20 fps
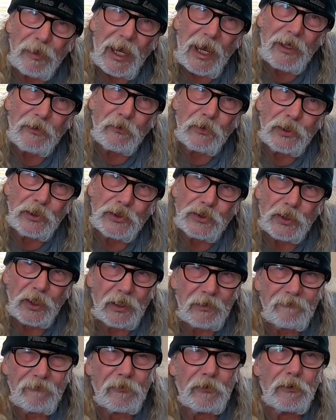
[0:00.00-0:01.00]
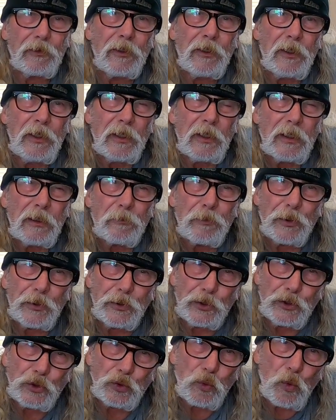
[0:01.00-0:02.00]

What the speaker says: or batteries ever produce